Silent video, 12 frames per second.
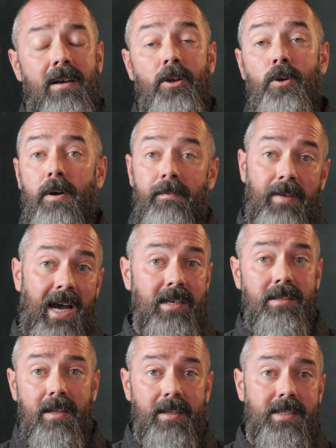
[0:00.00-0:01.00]
You can
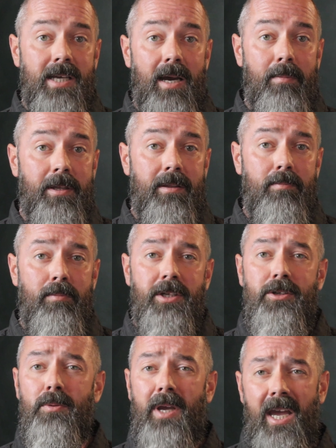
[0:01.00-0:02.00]
fast on the Sabbath, but you